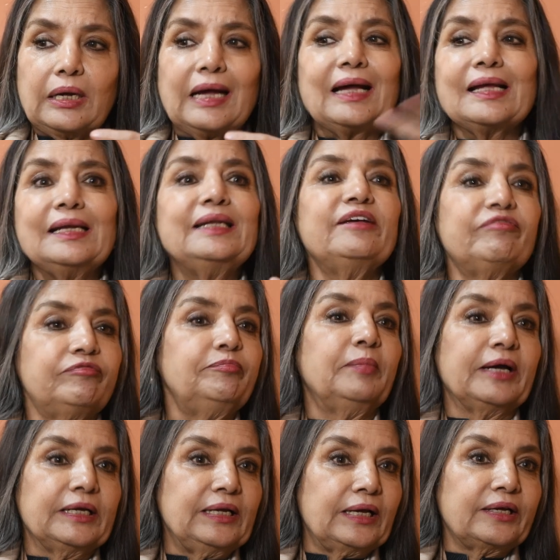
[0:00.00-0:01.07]
I live
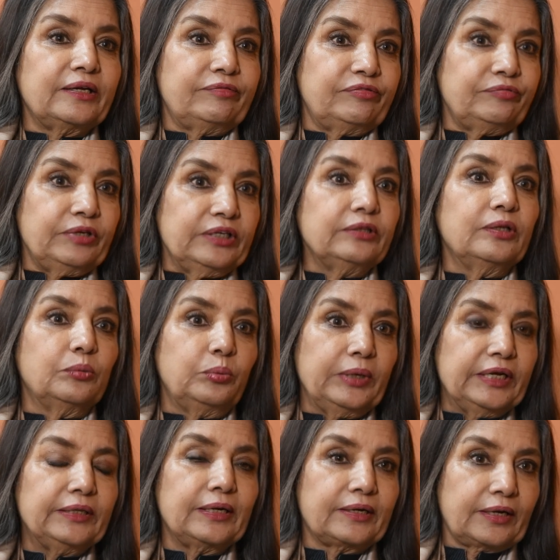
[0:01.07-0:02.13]
my life in the
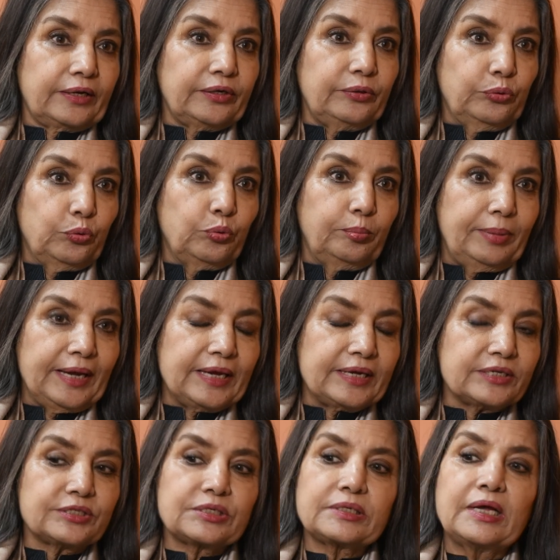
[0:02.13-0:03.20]
way that I know
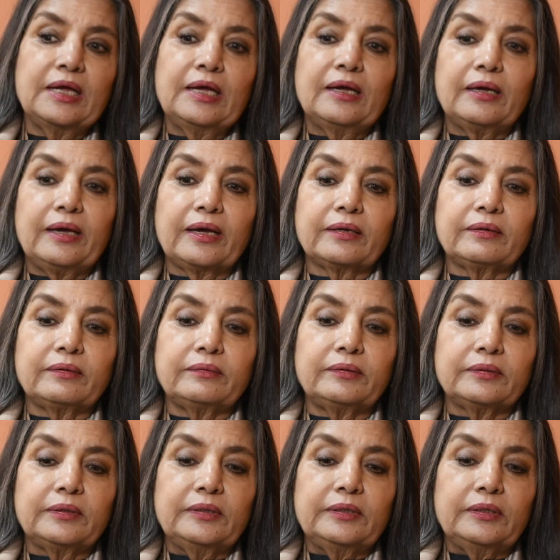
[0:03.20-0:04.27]
best,
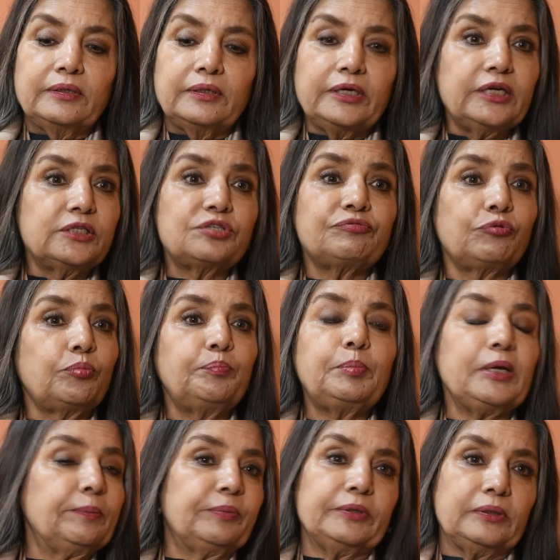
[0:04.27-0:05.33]
and it's for
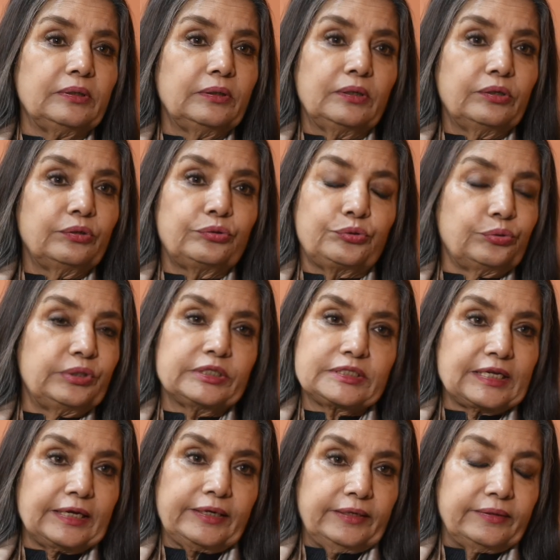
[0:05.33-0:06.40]
people to
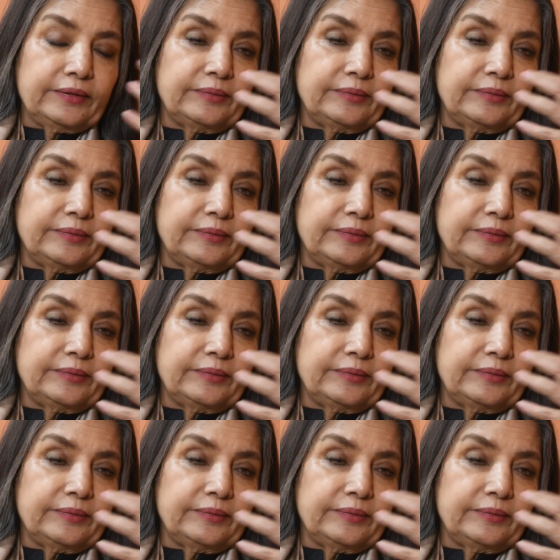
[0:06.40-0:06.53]
decide.